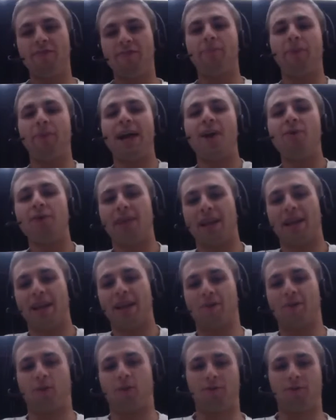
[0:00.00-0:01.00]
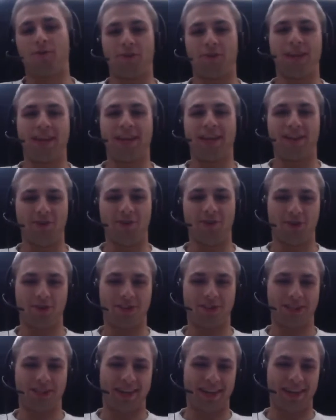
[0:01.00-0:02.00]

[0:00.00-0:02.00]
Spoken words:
been out yet at 1:15 in New York City.